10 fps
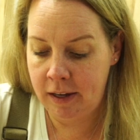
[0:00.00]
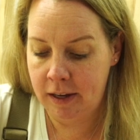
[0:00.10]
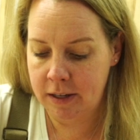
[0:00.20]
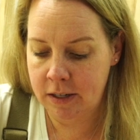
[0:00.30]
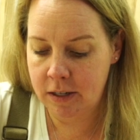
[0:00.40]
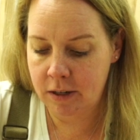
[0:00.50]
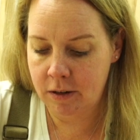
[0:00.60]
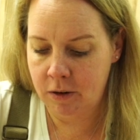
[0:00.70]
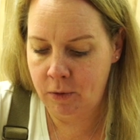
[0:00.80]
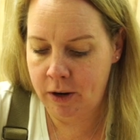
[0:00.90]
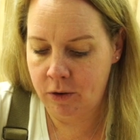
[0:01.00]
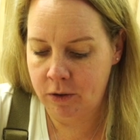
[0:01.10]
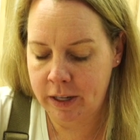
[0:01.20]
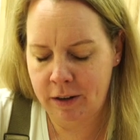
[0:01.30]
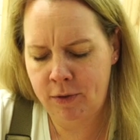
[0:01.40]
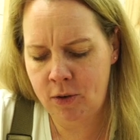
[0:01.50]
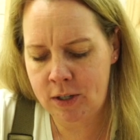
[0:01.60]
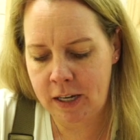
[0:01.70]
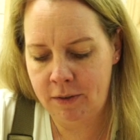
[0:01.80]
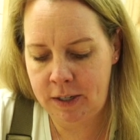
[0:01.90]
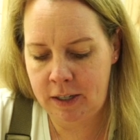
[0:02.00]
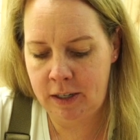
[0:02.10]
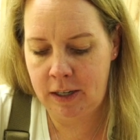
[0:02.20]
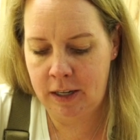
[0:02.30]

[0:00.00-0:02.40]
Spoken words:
is around like food safety.